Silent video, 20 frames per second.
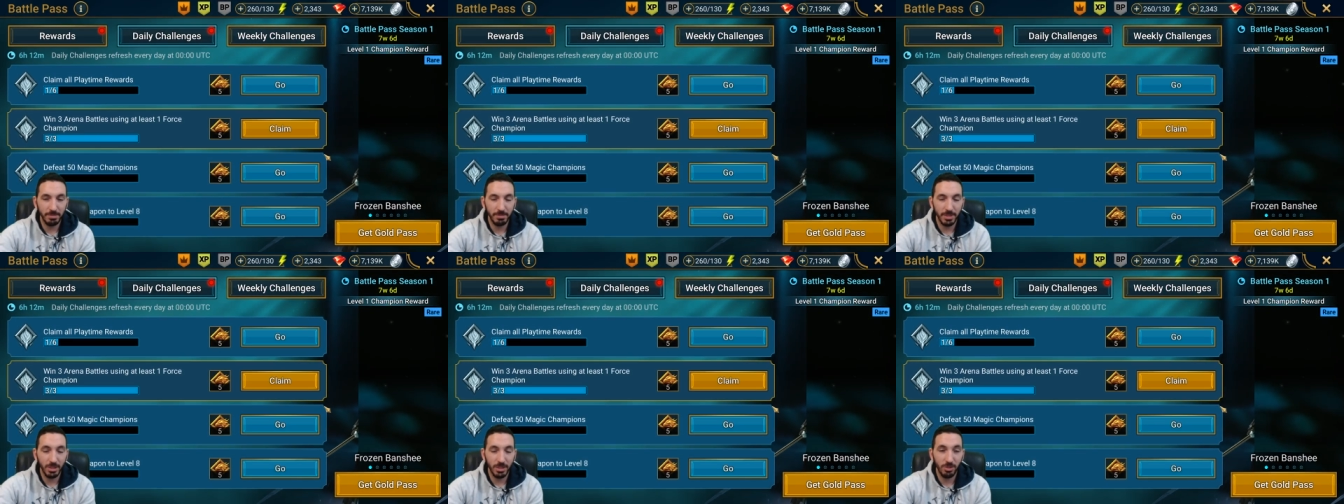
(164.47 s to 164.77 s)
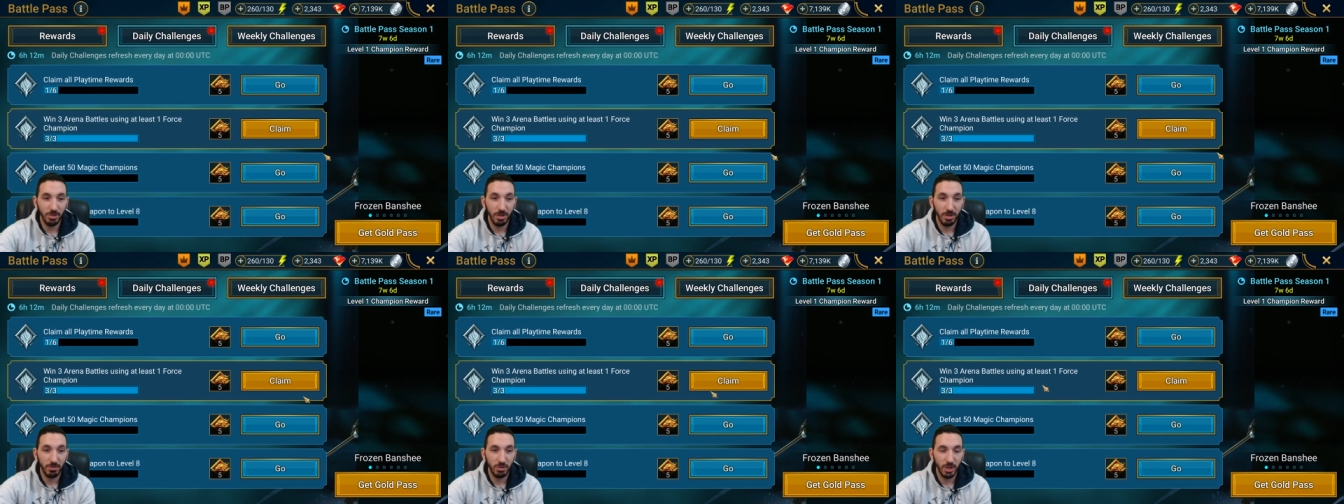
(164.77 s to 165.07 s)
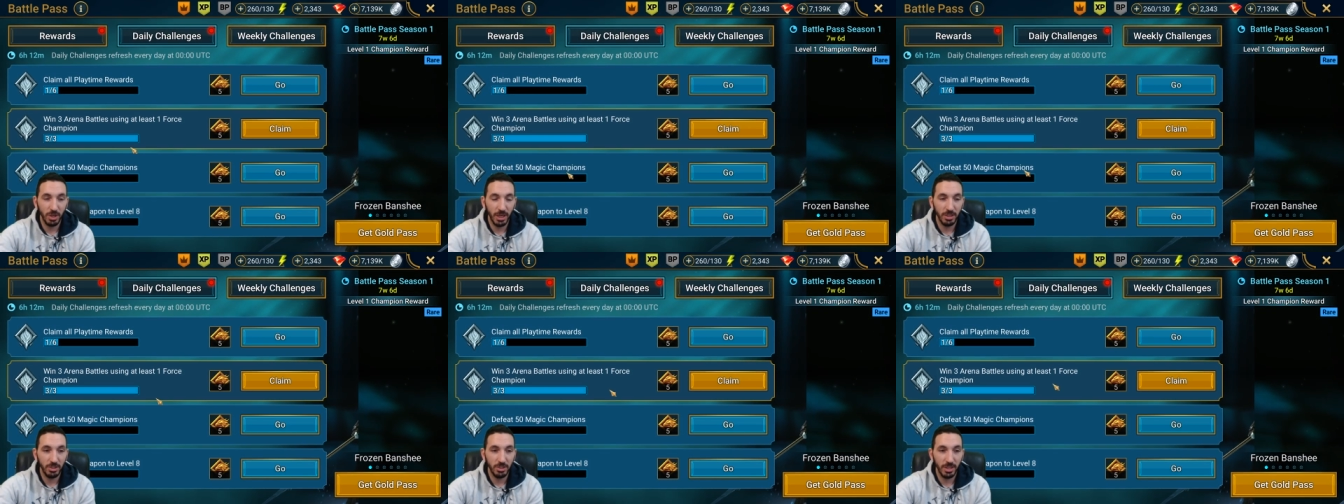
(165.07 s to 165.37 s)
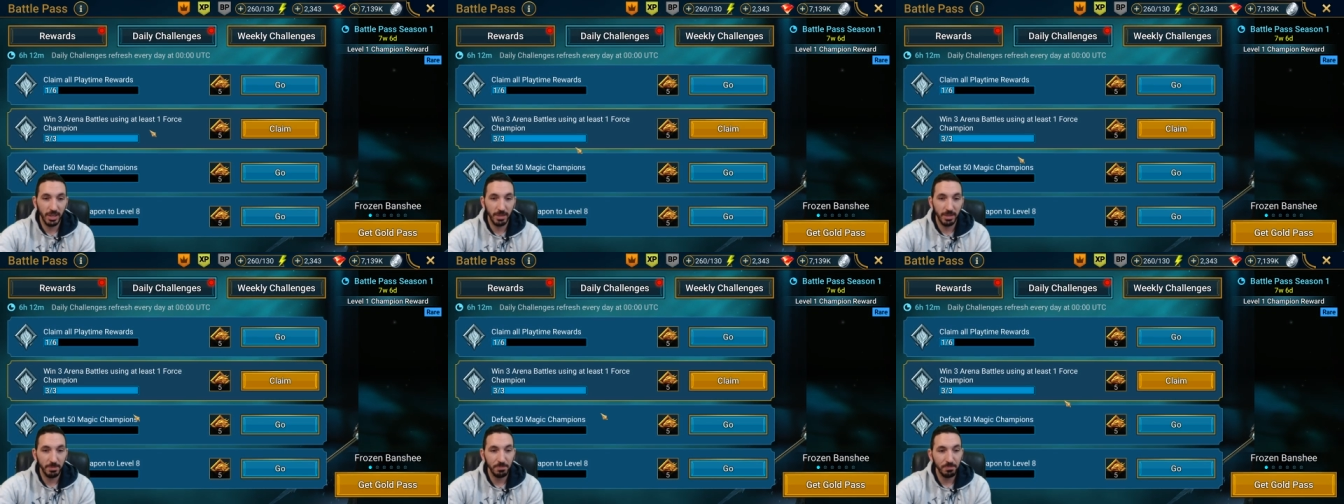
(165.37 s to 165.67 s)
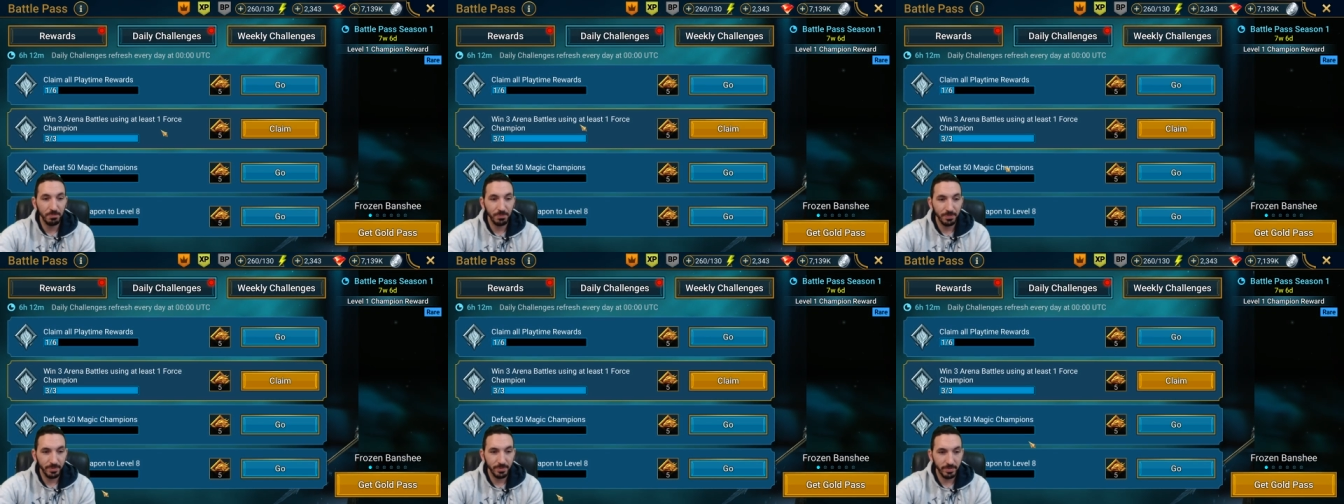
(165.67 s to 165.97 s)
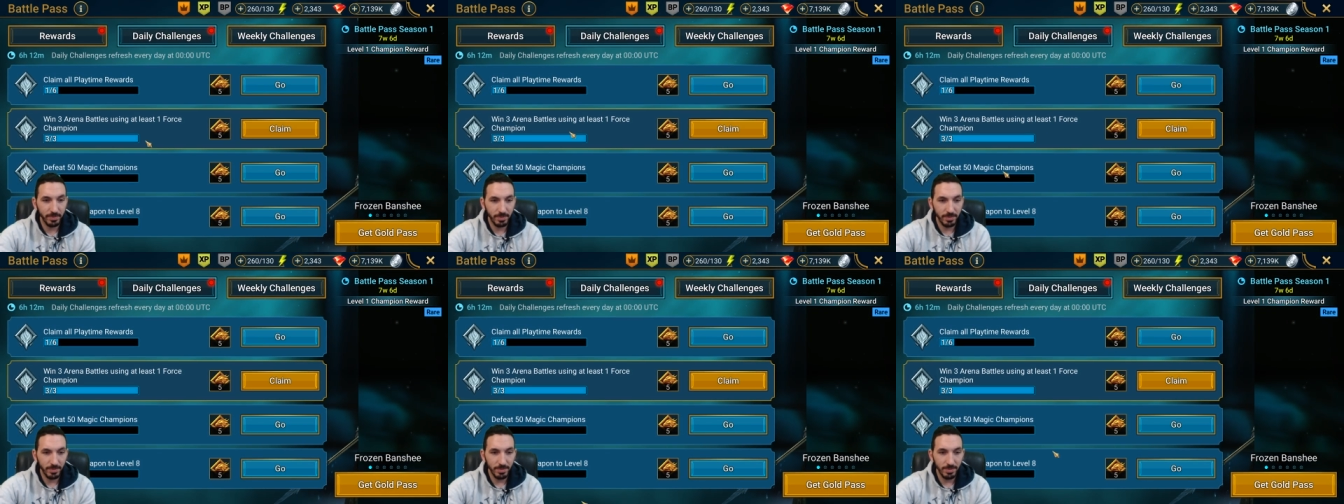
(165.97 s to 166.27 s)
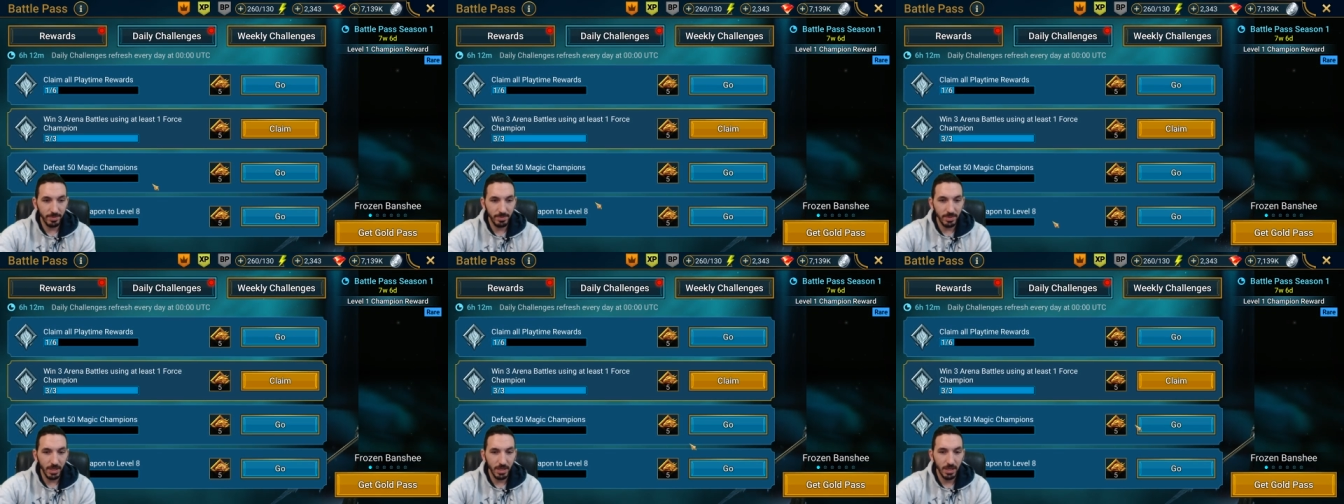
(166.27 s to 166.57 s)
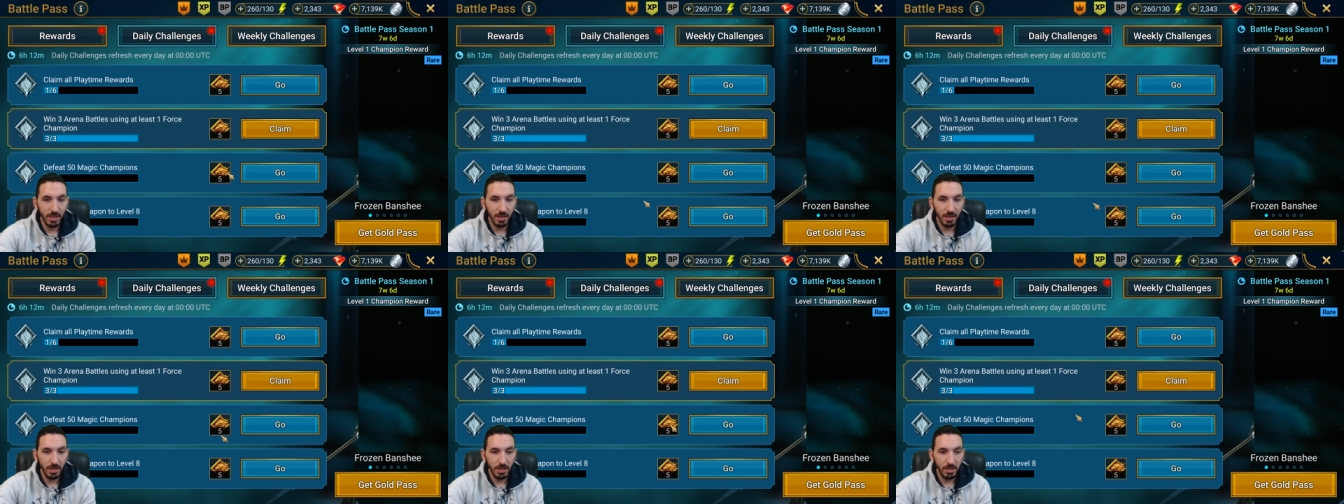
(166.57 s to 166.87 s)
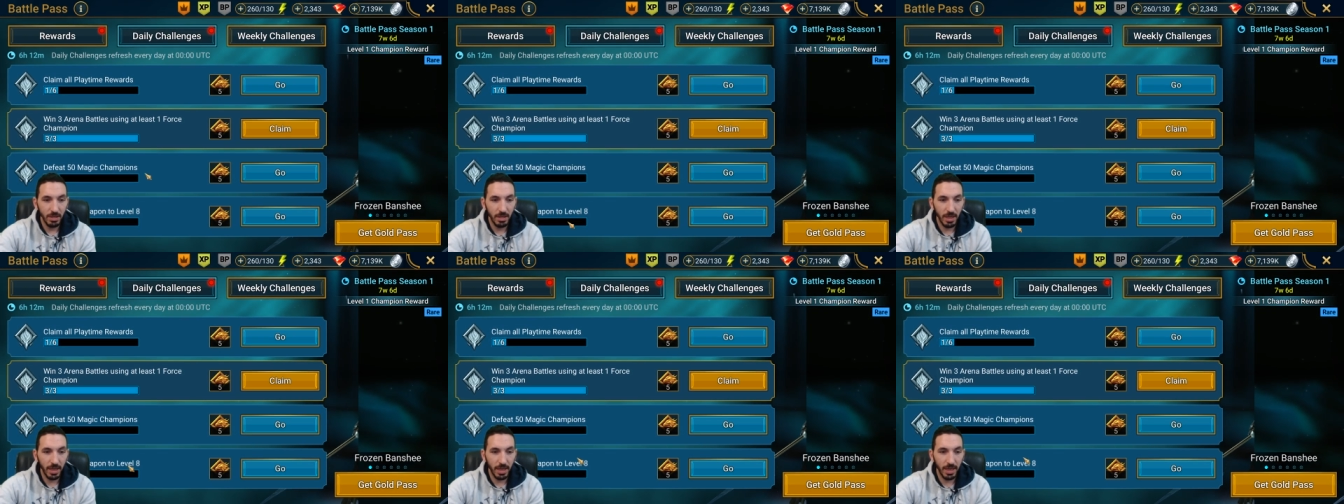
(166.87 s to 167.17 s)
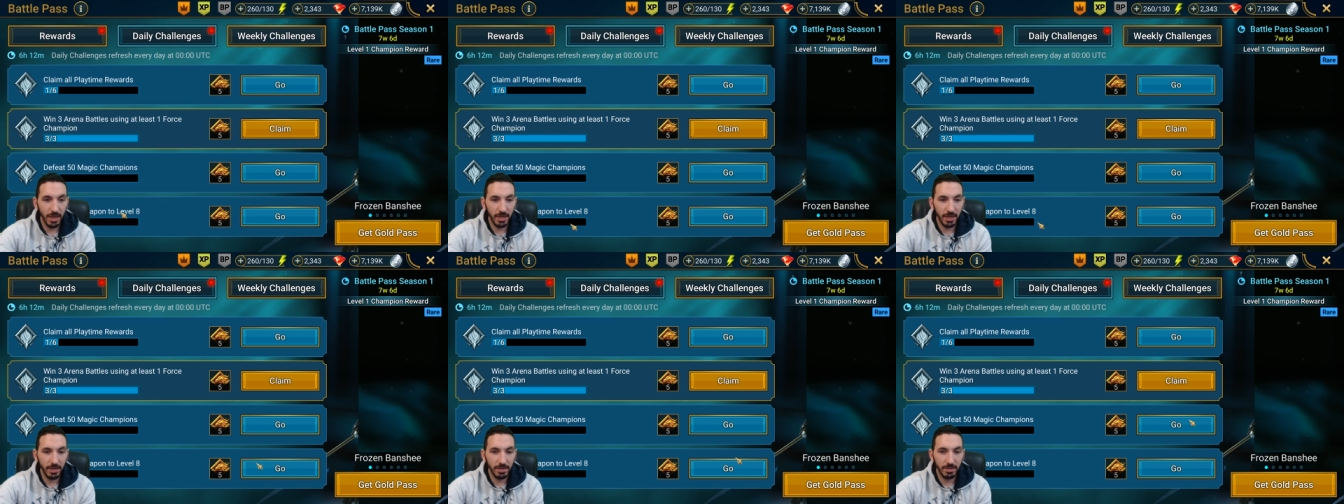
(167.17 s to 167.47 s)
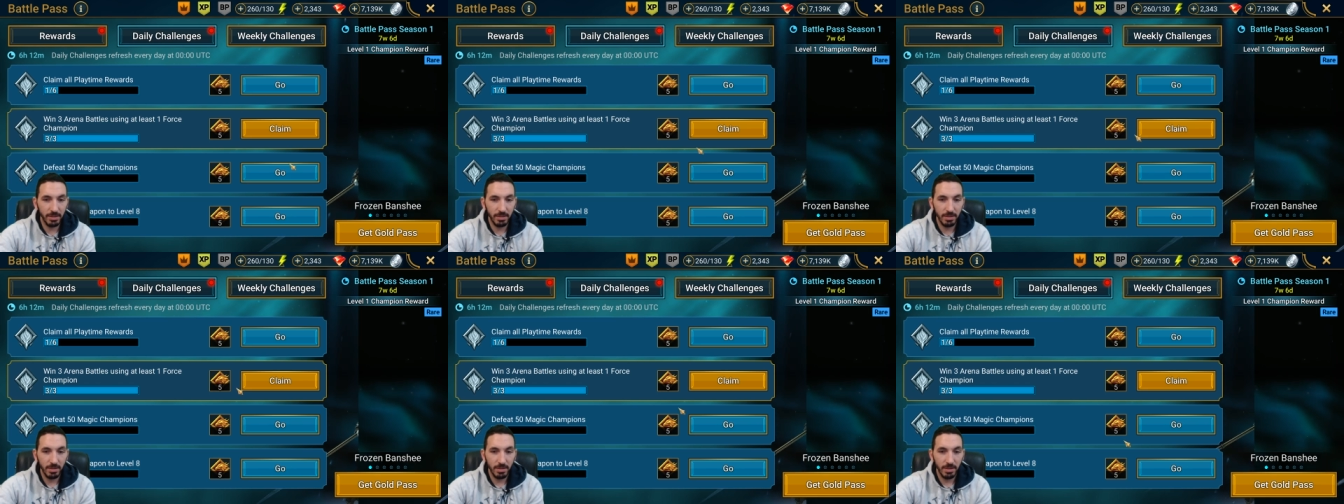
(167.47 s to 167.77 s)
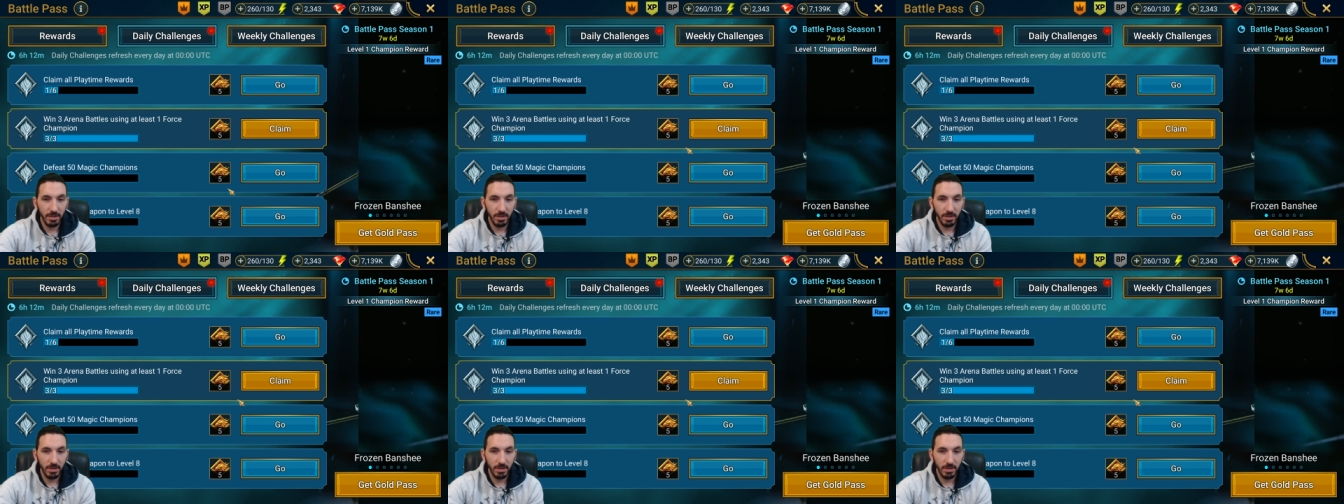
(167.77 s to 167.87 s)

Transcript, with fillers: They should have changed it. And